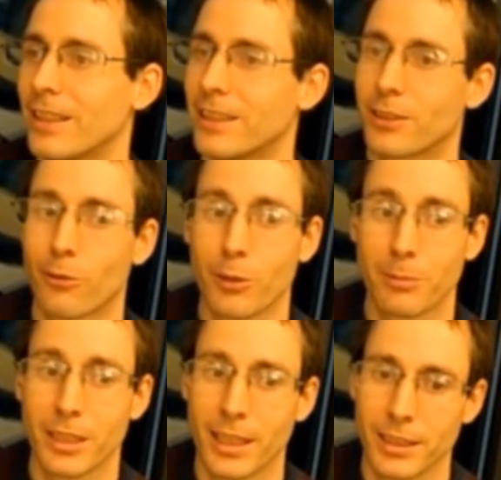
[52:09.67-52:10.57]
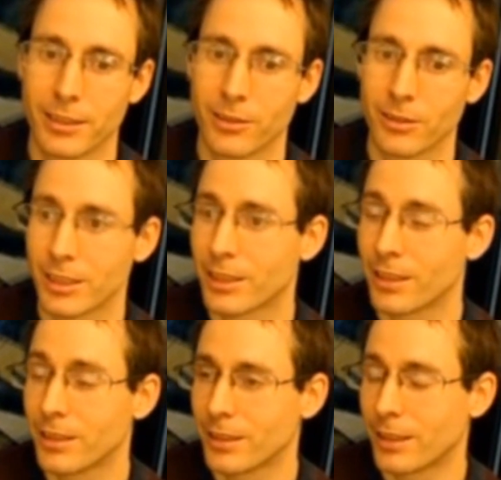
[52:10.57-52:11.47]
So it would be nice to see that
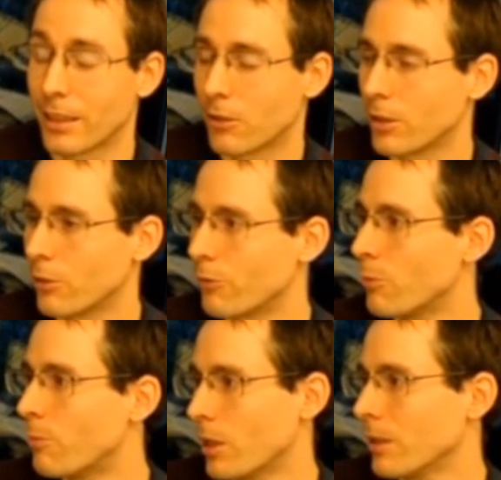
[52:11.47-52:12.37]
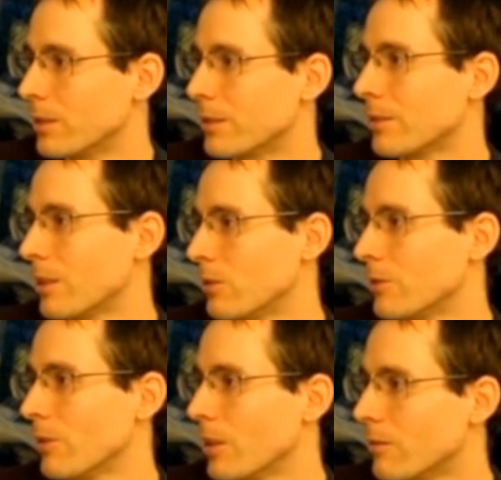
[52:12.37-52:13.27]
in the area of robotics now as well.